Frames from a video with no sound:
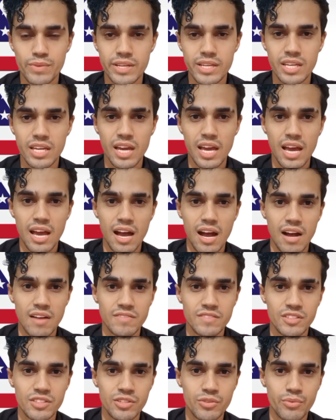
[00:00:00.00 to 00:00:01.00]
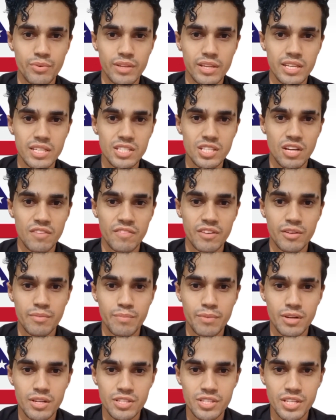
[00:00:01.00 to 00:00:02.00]
week, after the release of the
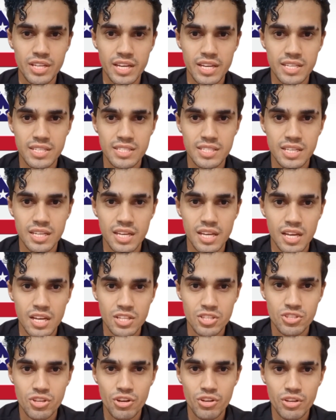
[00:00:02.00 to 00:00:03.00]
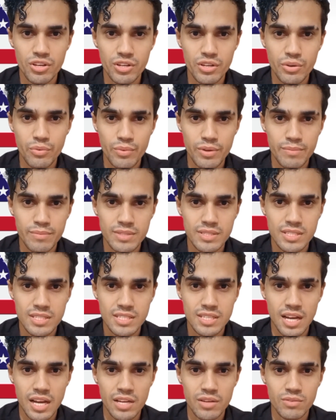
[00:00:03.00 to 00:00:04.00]
podcast, targeted women's
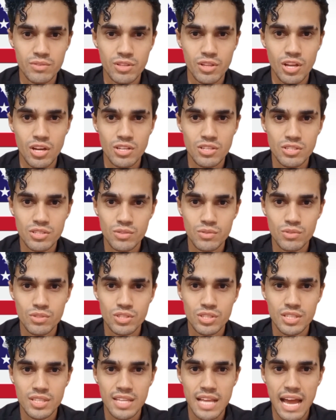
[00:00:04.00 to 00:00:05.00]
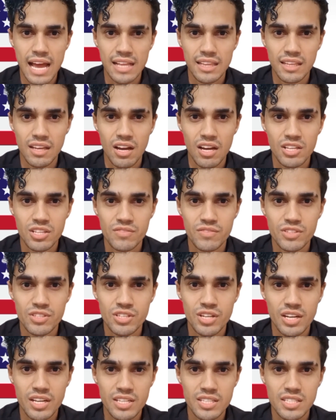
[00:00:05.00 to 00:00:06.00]
style lawsuits that
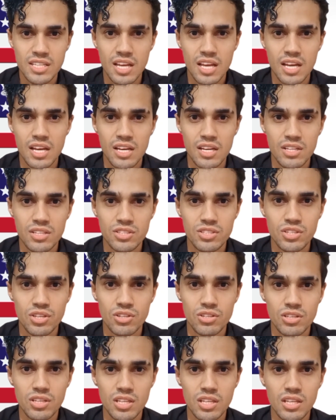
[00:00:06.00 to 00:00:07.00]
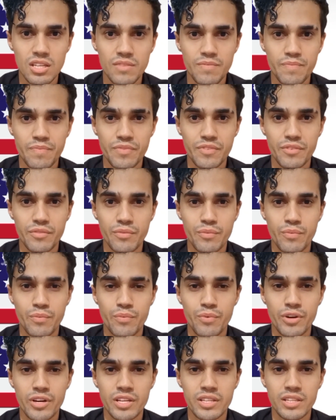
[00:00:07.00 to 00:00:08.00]
advertise turkey
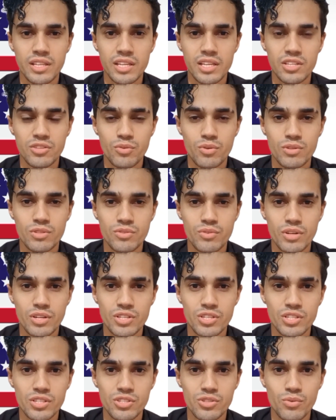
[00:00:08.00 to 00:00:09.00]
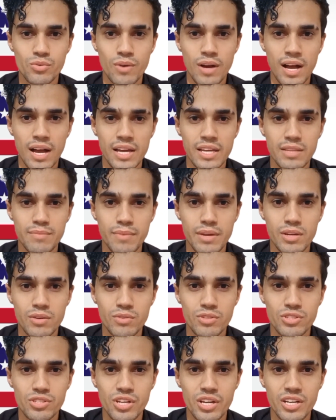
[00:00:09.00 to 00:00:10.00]
friendly construction to hide male
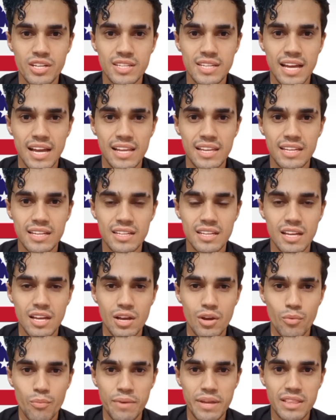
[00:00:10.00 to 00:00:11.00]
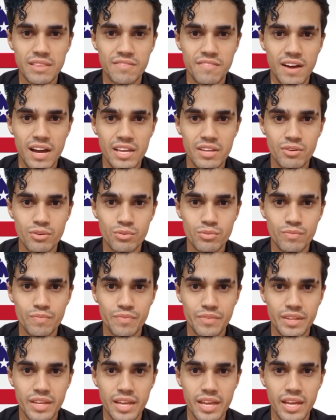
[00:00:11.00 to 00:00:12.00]
genitalia went viral,
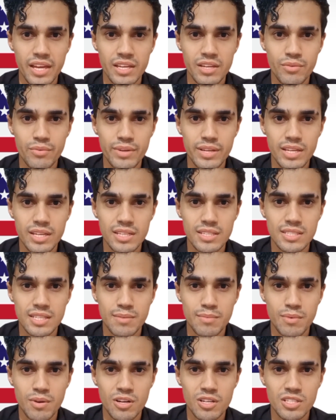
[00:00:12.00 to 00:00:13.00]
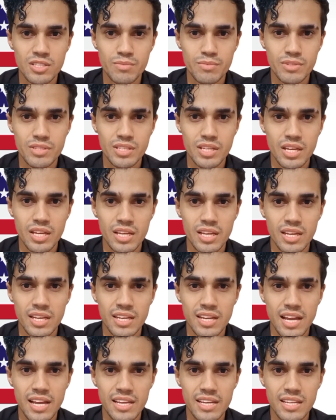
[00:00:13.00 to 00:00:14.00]
angering some customers and
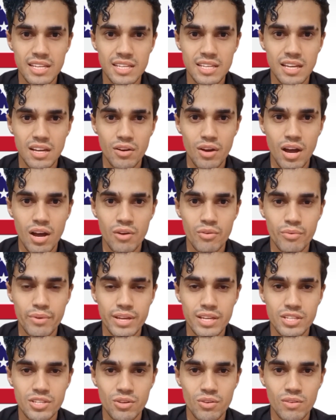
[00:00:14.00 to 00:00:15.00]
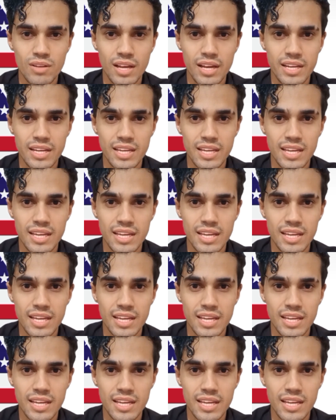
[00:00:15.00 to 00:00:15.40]
igniting outrage online.